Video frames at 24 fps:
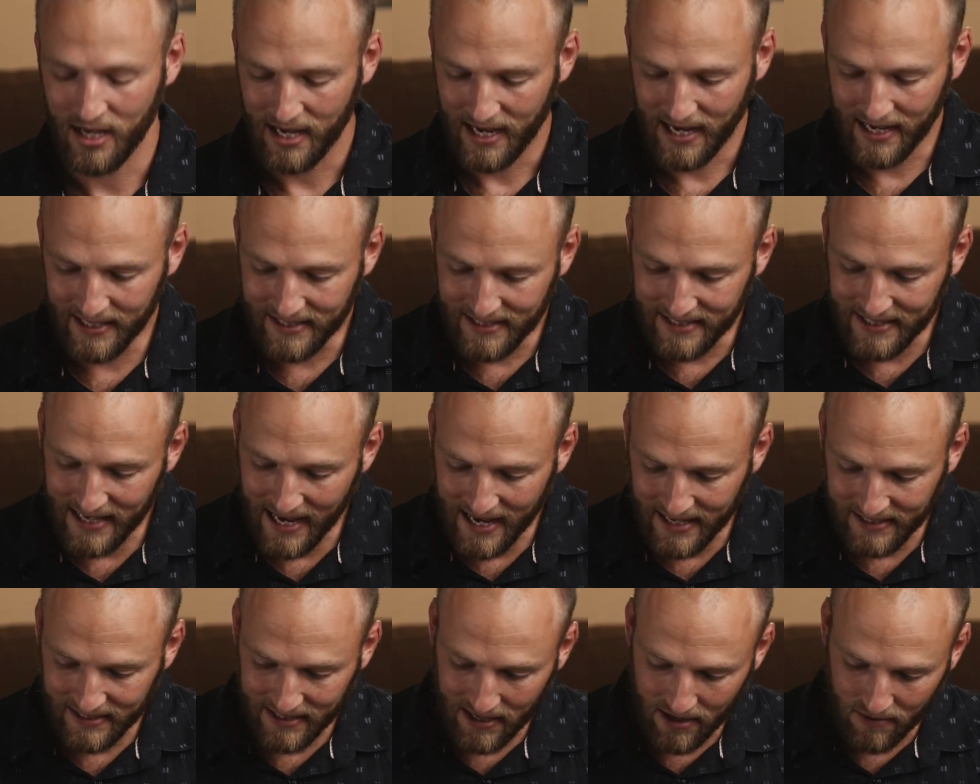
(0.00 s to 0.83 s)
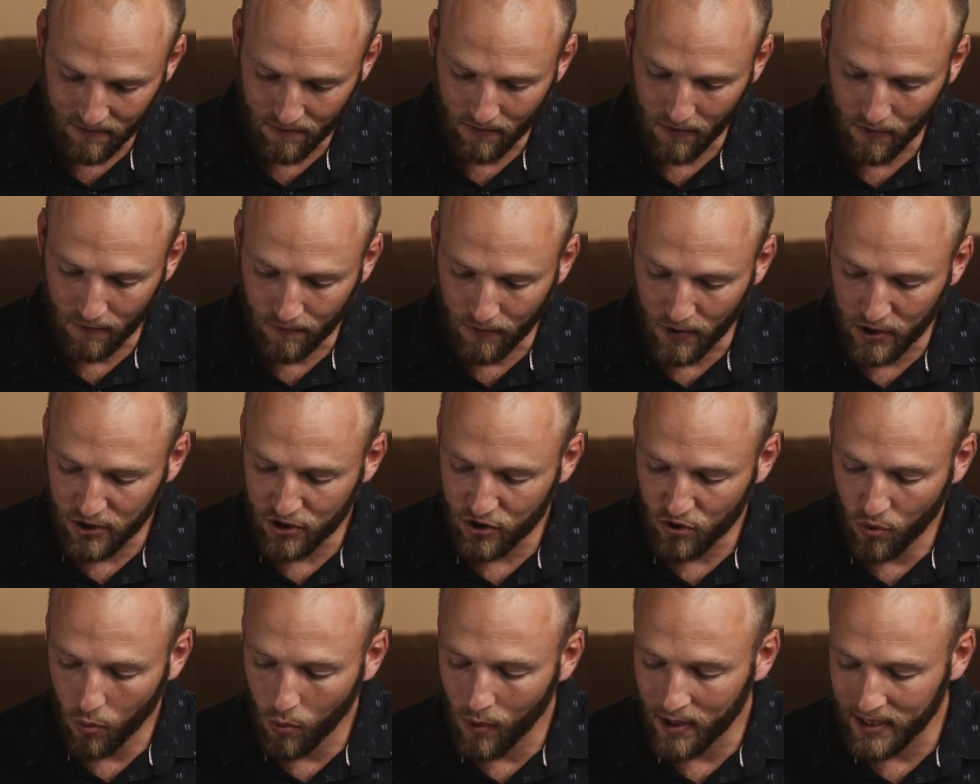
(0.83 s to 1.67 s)
It says in verse
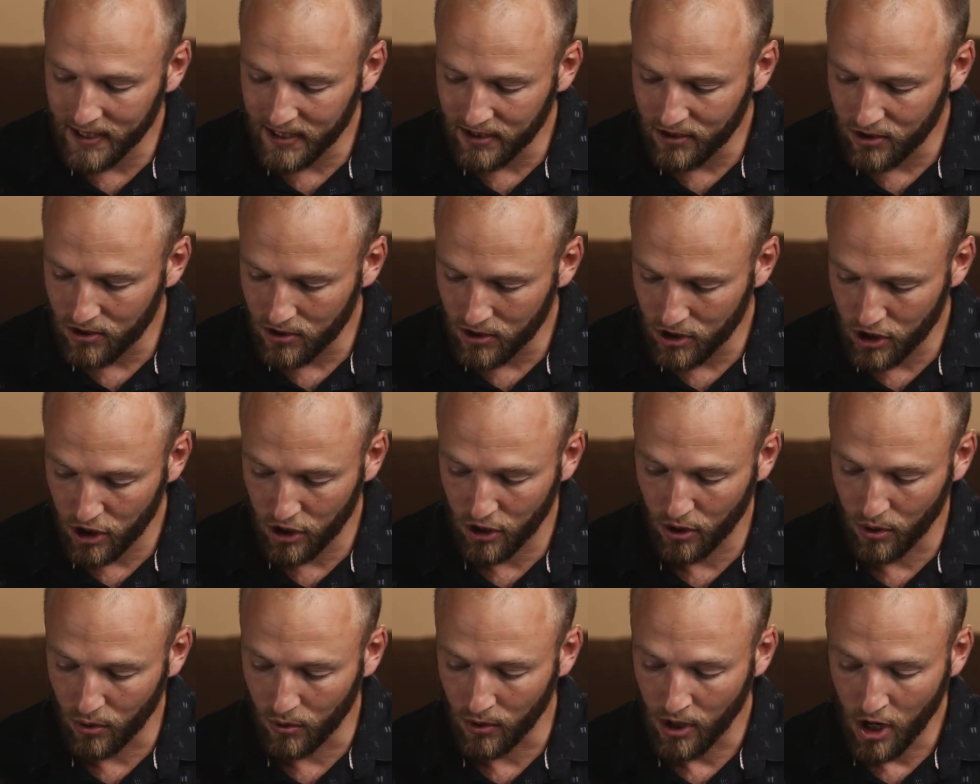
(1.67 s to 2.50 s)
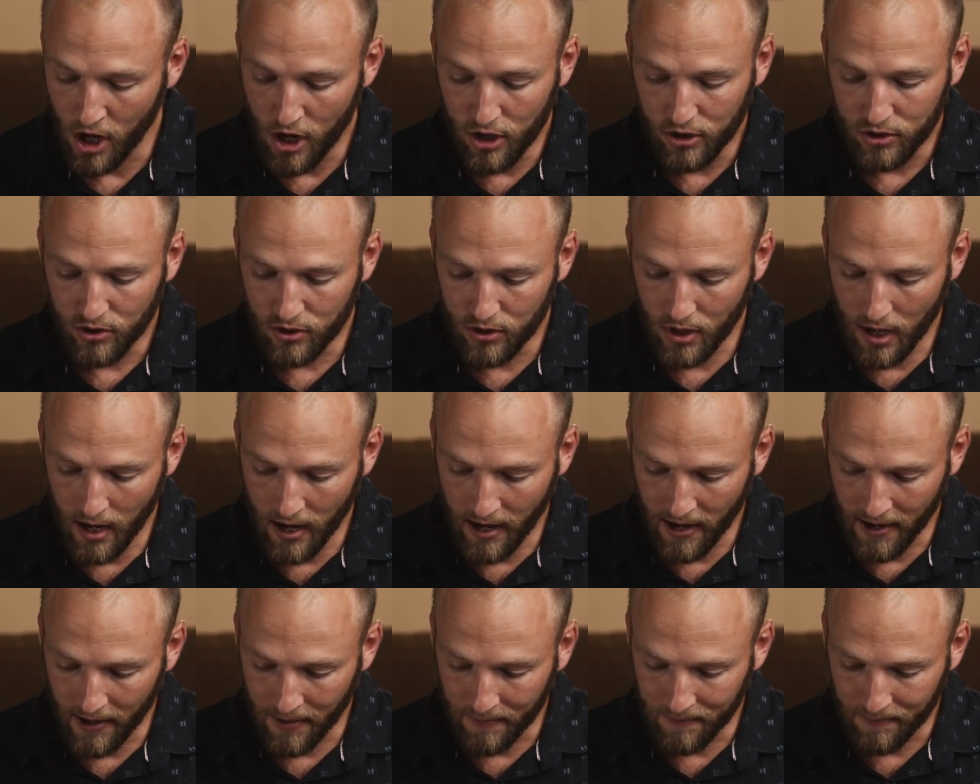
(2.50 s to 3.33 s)
22,
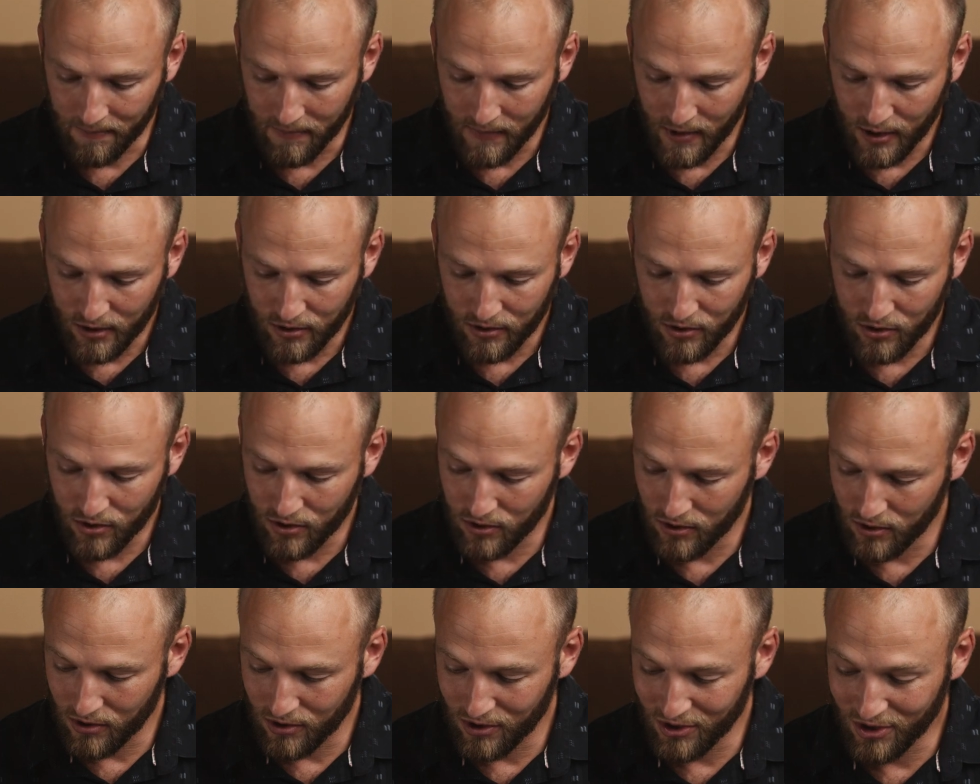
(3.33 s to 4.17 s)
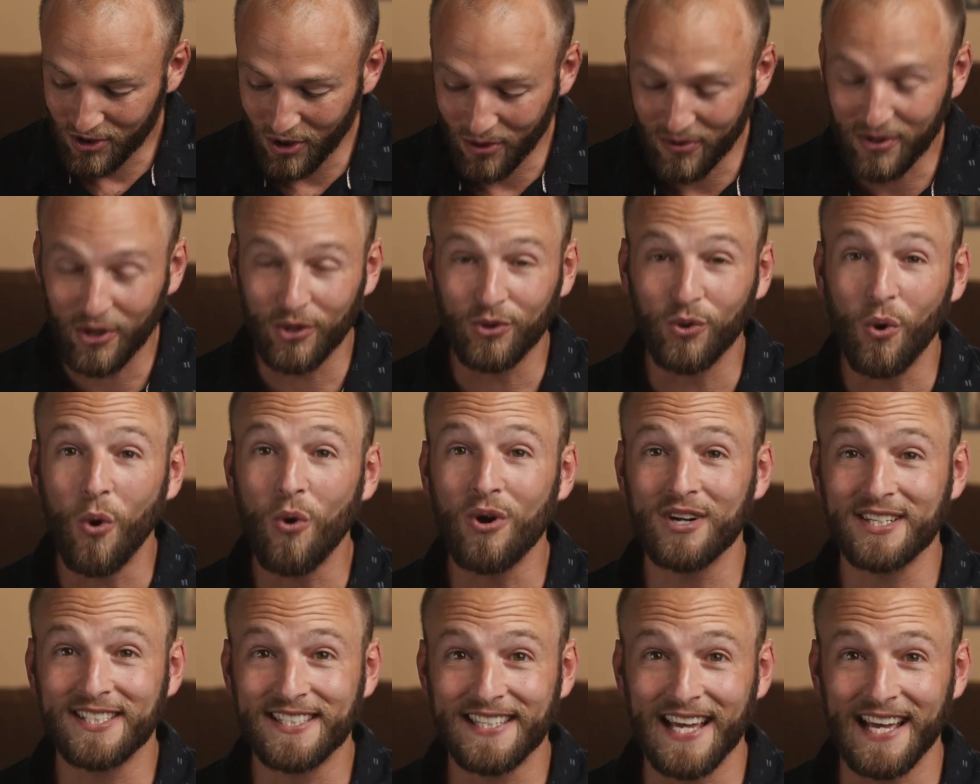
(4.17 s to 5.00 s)
so the
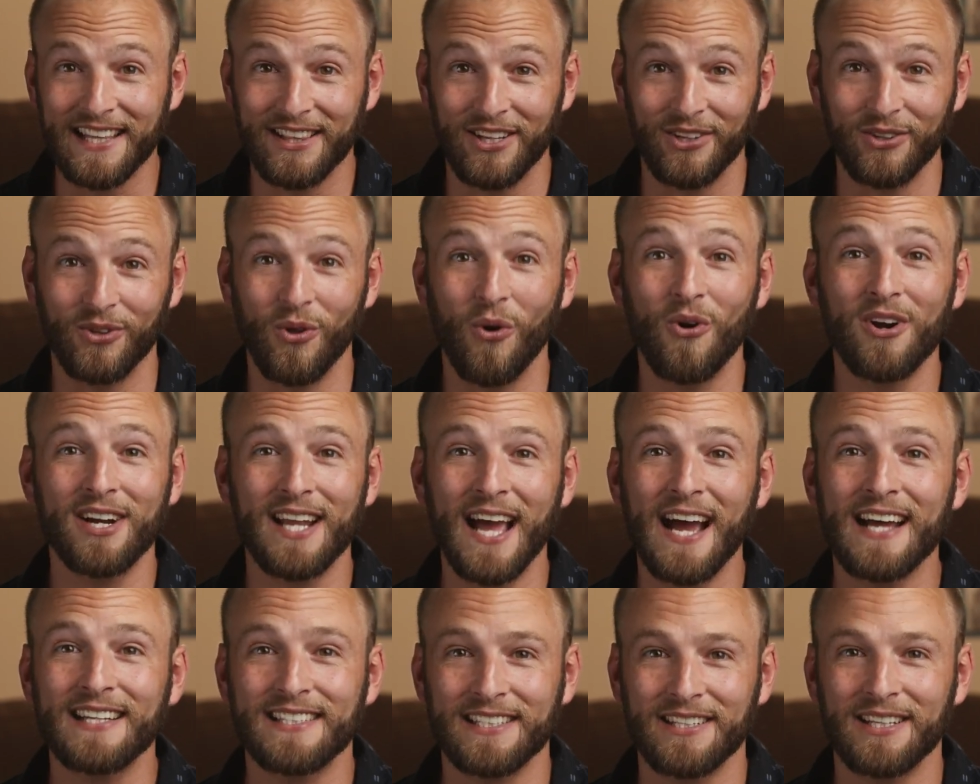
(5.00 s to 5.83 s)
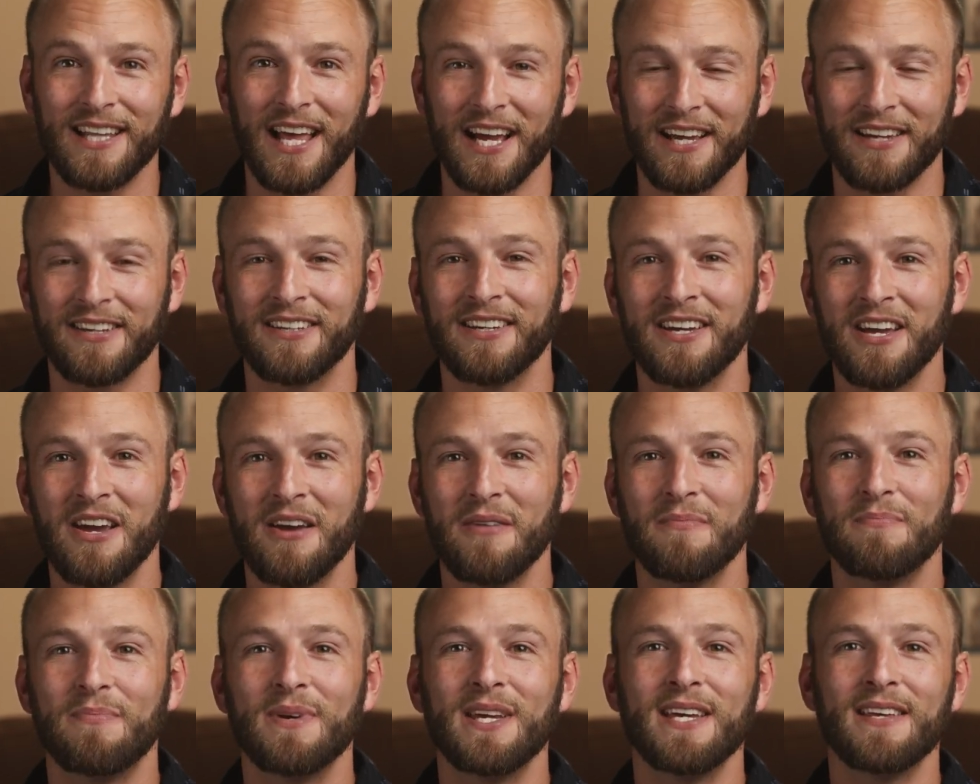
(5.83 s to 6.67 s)
Lord said, the Lord had to like
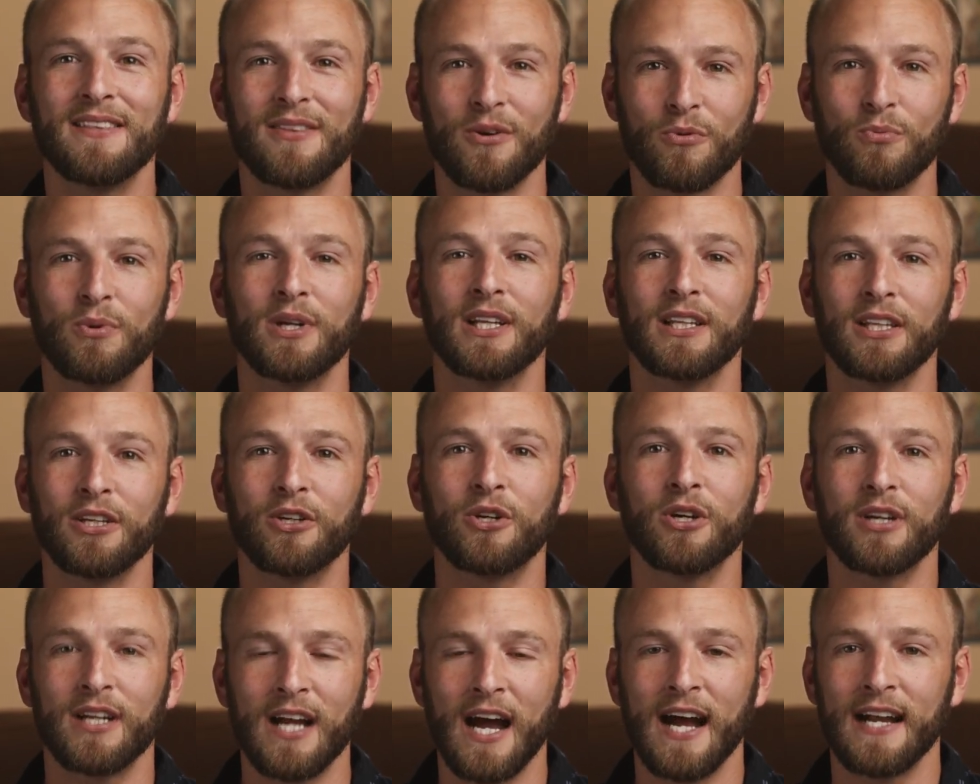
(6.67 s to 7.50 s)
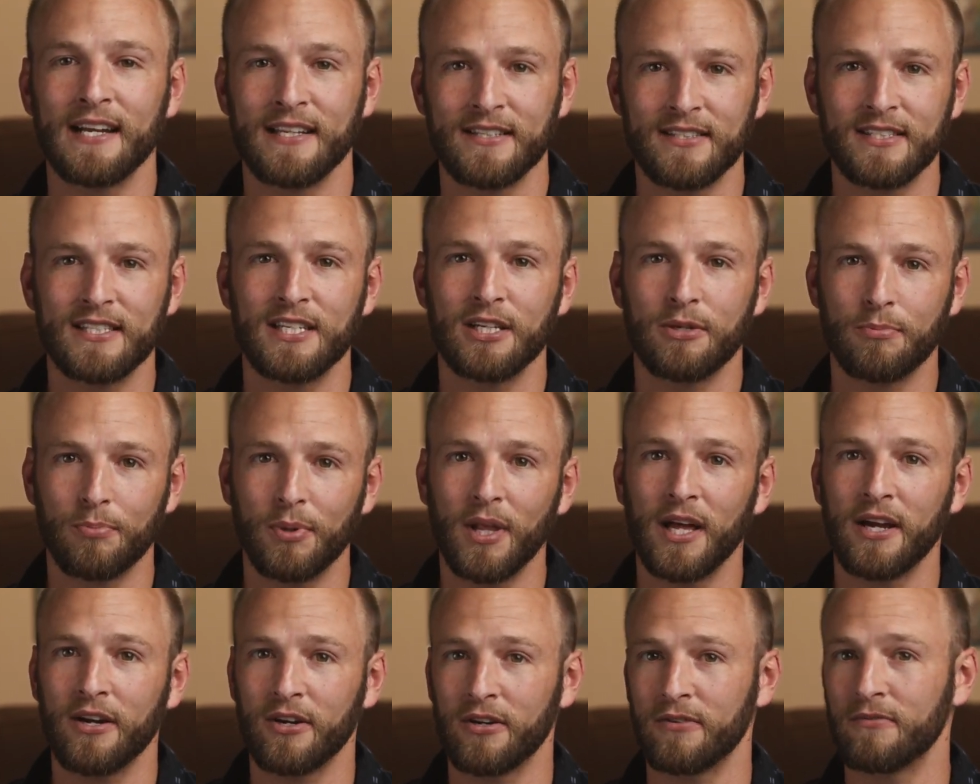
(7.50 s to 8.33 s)
be the really good hide-and-seek
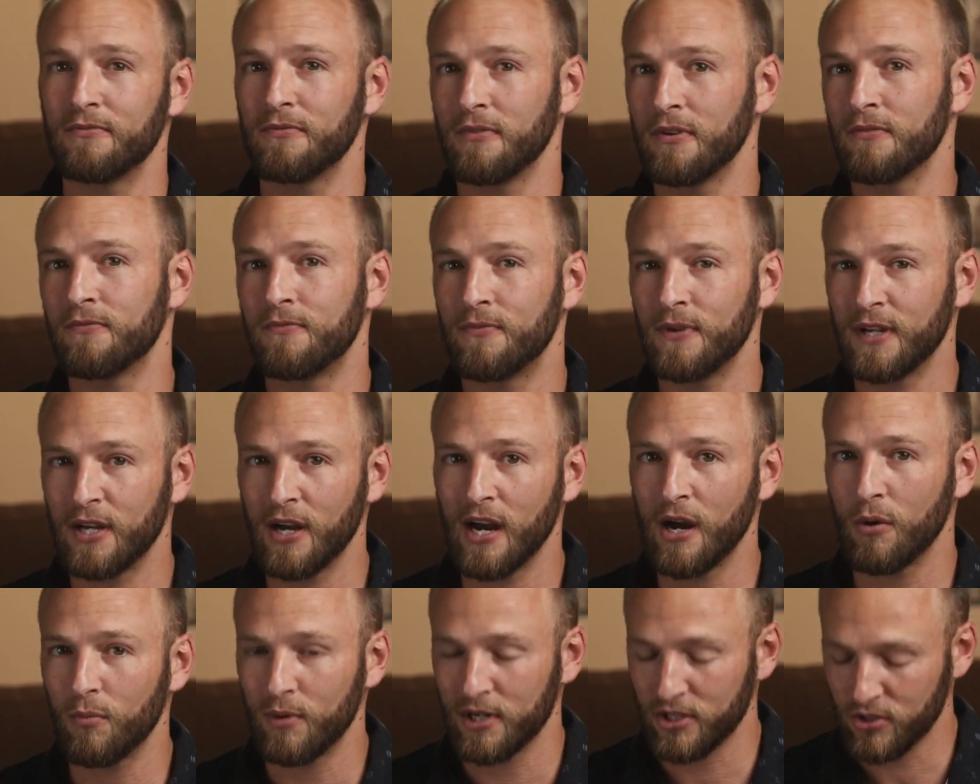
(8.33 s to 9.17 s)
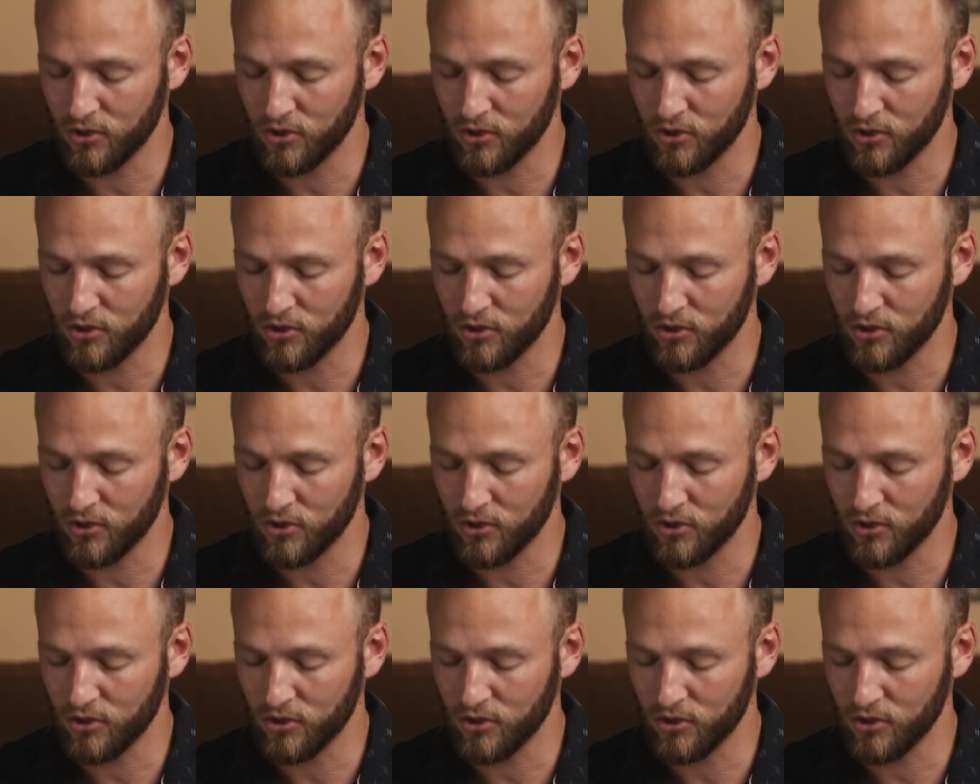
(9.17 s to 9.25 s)
player and figure out where